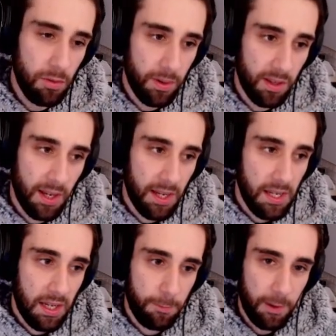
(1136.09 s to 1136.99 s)
But
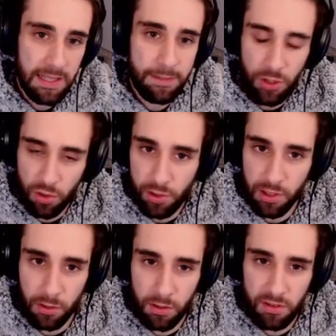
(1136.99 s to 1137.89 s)
if I leave a door
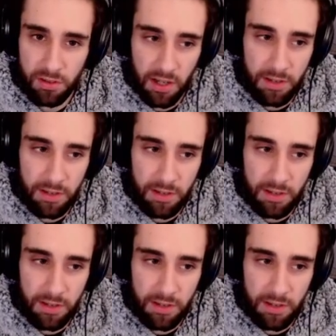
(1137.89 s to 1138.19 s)
unlocked,